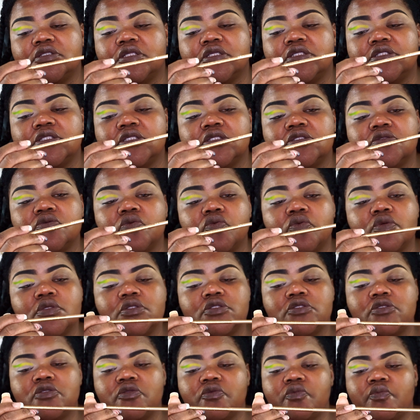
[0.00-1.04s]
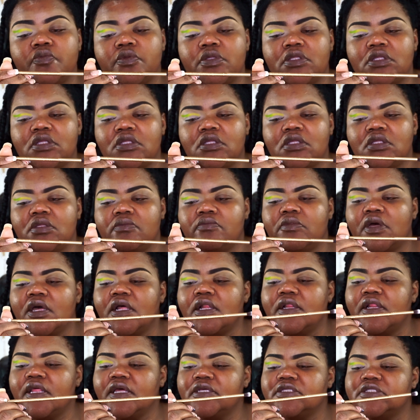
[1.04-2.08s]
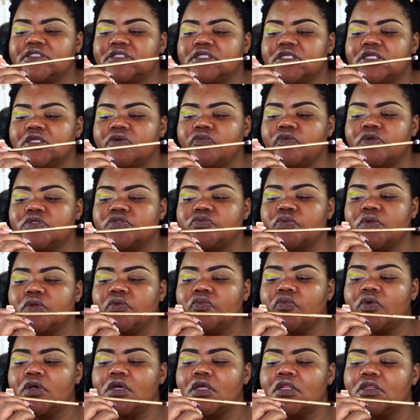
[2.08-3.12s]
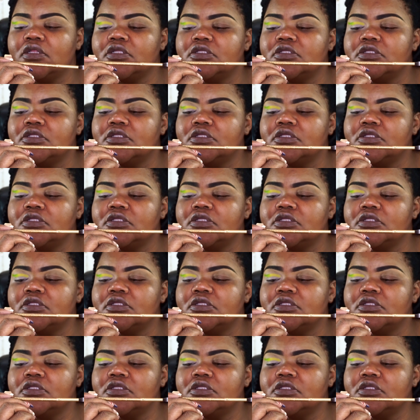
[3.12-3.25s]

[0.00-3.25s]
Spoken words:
This is going to be my Luxie 121.